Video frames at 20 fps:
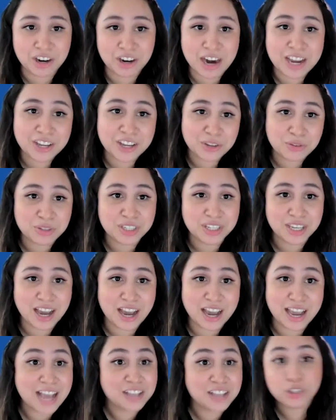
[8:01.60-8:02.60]
here at
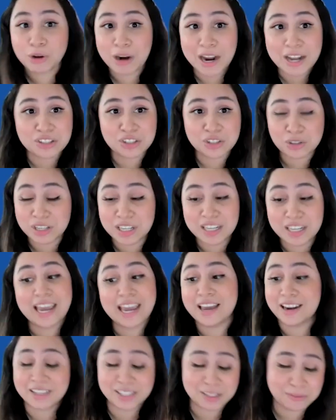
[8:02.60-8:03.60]
UCI as a grad student
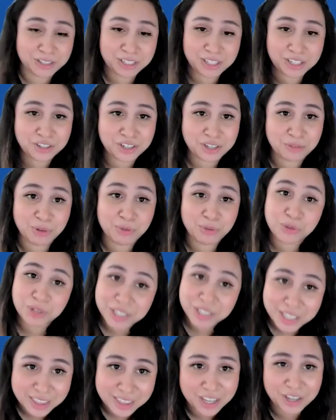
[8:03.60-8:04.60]
and as a physician. We
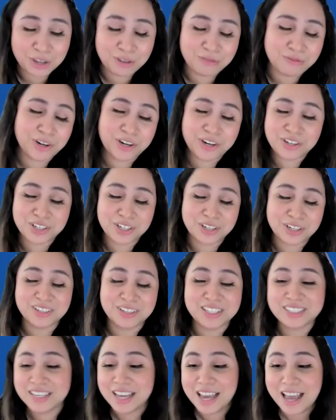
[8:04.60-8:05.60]
really thank you for your
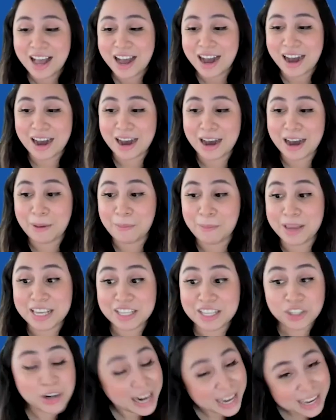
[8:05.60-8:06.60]
service.
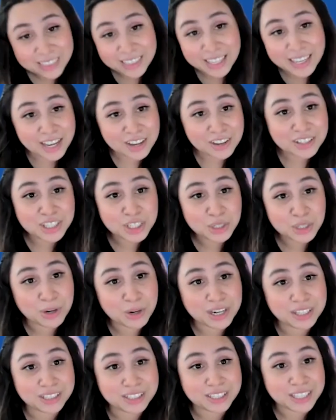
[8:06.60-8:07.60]
Is there anything else you
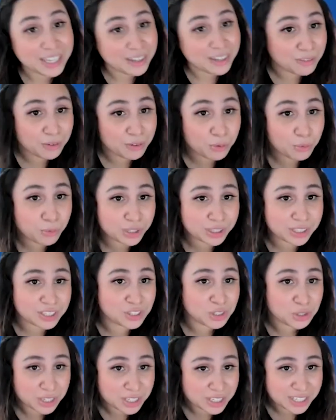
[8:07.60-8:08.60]
want to leave with the
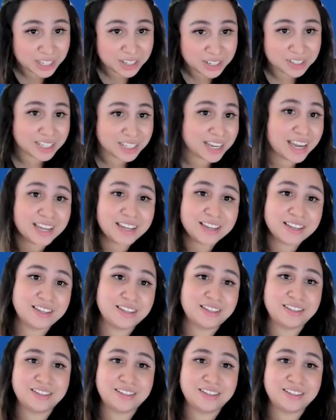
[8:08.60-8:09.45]
students here today?